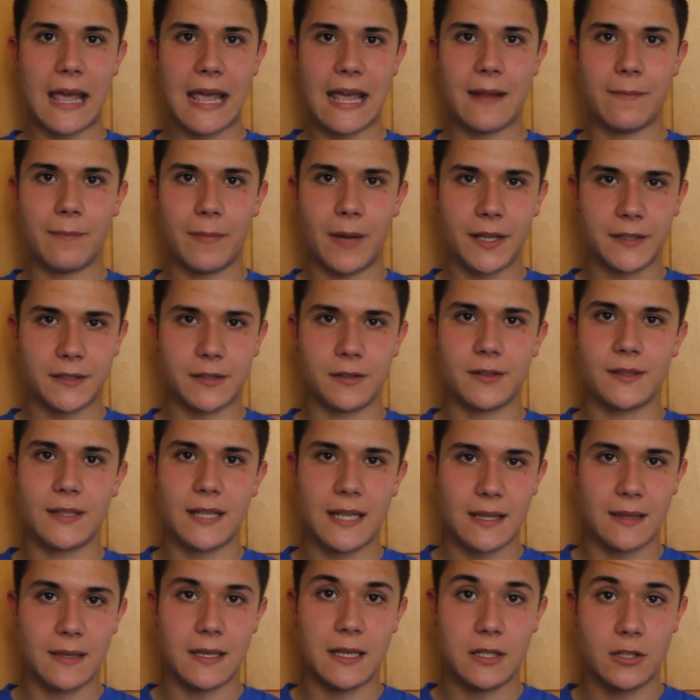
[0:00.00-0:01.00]
monsters
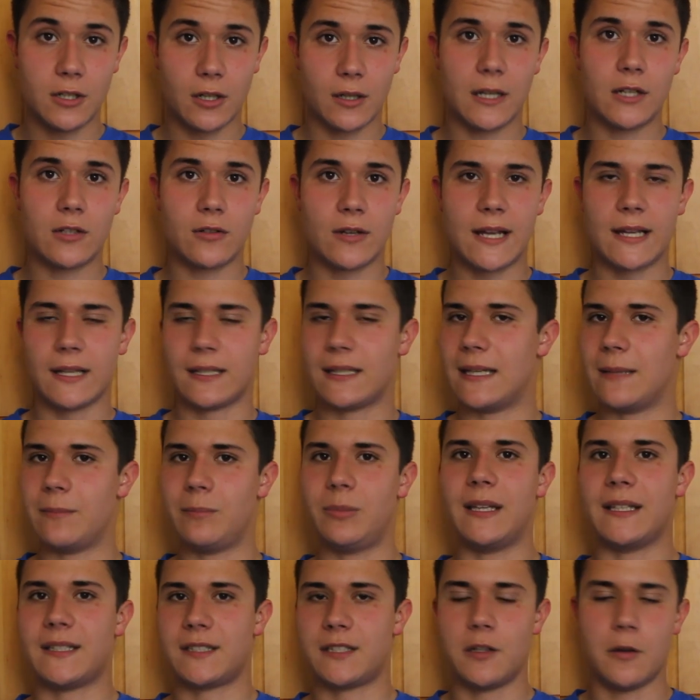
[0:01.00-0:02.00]
in the journey track get
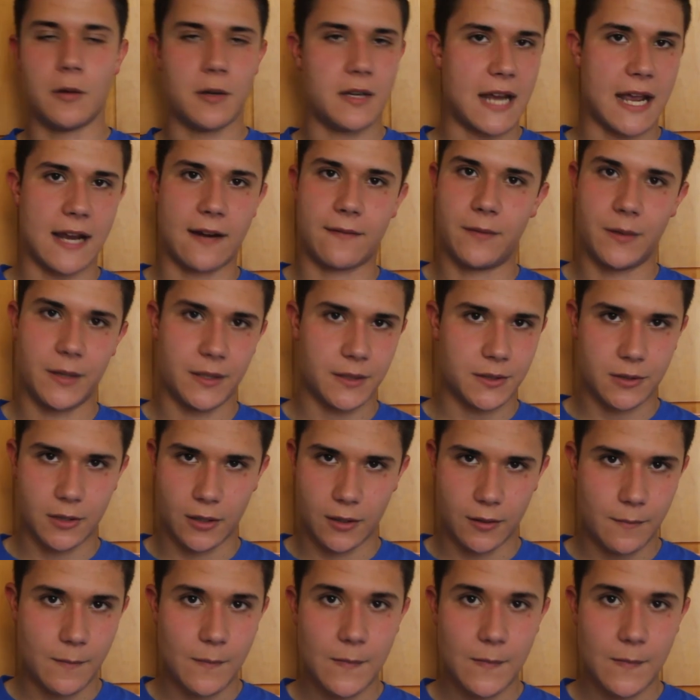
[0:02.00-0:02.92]
+2 attack for this turn.